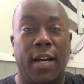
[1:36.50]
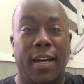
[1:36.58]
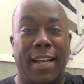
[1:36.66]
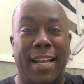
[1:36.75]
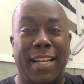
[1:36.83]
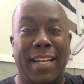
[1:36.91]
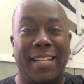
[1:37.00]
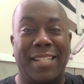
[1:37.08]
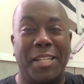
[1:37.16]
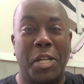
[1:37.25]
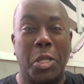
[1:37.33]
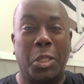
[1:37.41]
It is
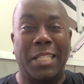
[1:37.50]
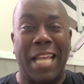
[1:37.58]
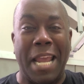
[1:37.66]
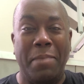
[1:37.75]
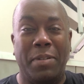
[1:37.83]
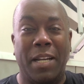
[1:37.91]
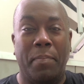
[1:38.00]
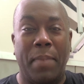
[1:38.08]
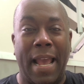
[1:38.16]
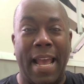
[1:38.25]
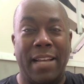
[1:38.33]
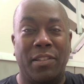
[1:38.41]
still taped up
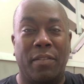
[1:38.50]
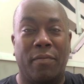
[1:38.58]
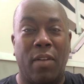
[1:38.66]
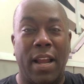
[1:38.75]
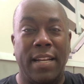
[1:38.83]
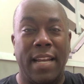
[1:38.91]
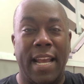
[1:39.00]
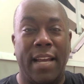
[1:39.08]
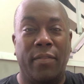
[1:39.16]
as of right now.